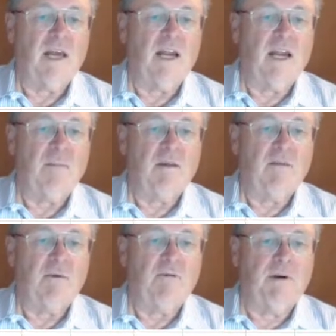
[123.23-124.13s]
And I have my
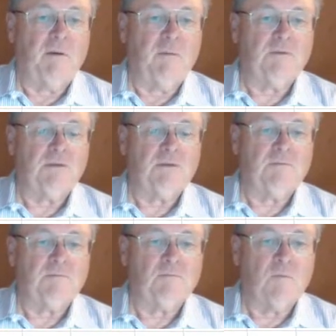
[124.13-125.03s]
three variables.
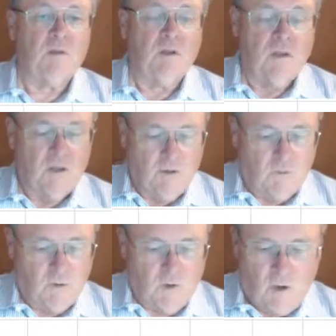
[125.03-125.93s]

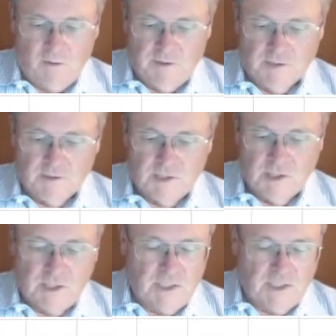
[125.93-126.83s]
We'll call this
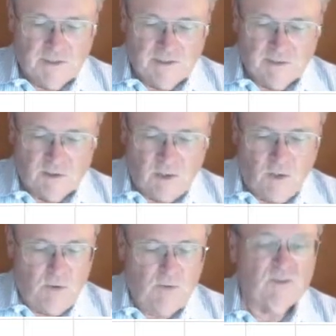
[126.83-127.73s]
D
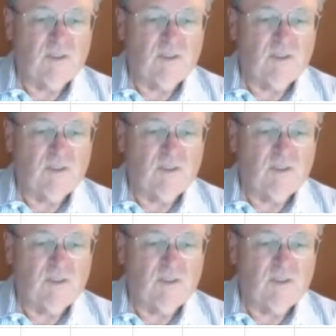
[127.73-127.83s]
low,